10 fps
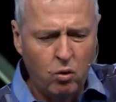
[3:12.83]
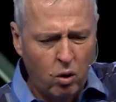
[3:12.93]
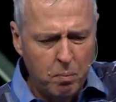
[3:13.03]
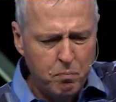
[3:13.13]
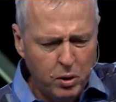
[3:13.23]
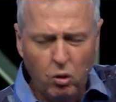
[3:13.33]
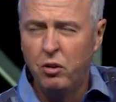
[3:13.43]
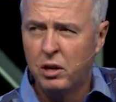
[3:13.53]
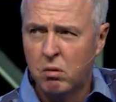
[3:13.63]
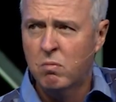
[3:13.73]
who are
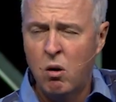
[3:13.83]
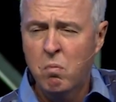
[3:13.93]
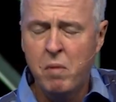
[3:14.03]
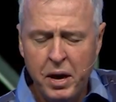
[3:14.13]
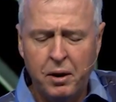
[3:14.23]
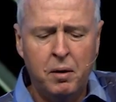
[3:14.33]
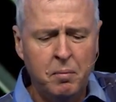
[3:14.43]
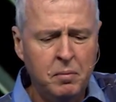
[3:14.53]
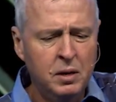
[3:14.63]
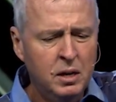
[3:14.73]
building
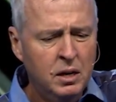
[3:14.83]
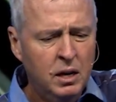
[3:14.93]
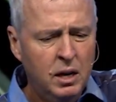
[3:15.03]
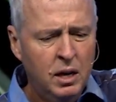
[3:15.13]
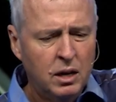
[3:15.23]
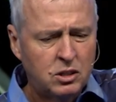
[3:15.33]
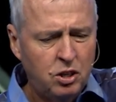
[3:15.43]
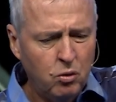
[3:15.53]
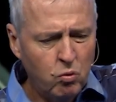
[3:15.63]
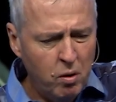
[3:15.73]
momentum
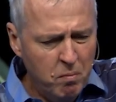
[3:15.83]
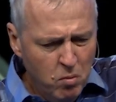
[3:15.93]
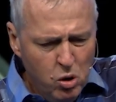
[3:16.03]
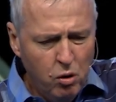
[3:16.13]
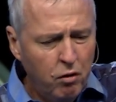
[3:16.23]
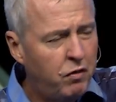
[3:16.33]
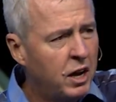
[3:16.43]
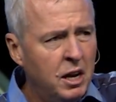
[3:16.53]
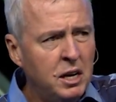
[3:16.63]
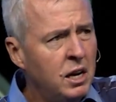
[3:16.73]
to remove
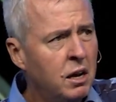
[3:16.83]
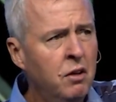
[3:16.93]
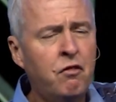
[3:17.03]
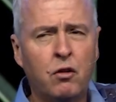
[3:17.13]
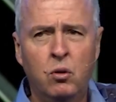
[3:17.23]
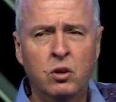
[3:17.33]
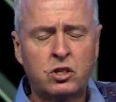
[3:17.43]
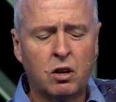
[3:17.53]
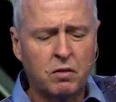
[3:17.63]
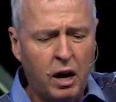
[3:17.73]
any
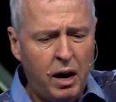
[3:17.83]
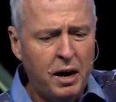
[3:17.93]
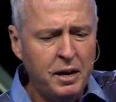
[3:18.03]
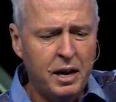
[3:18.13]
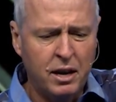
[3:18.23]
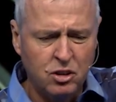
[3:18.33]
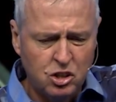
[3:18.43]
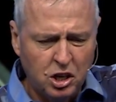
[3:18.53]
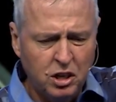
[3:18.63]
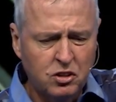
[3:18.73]
influence of God and
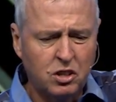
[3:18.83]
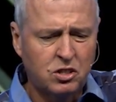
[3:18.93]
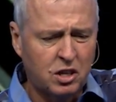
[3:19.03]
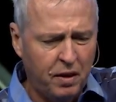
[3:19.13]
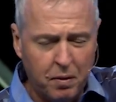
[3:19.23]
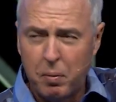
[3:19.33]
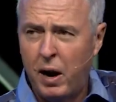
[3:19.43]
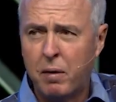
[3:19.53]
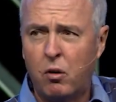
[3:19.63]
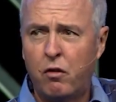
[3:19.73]
Jesus and the
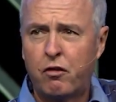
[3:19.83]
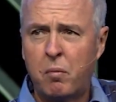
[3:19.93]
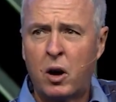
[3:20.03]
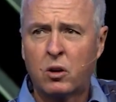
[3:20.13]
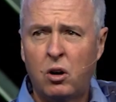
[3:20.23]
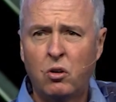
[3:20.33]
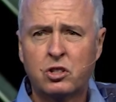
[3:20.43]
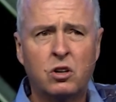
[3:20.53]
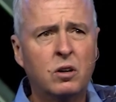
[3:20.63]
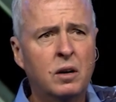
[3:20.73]
Bible from our
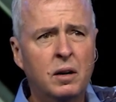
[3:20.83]
culture.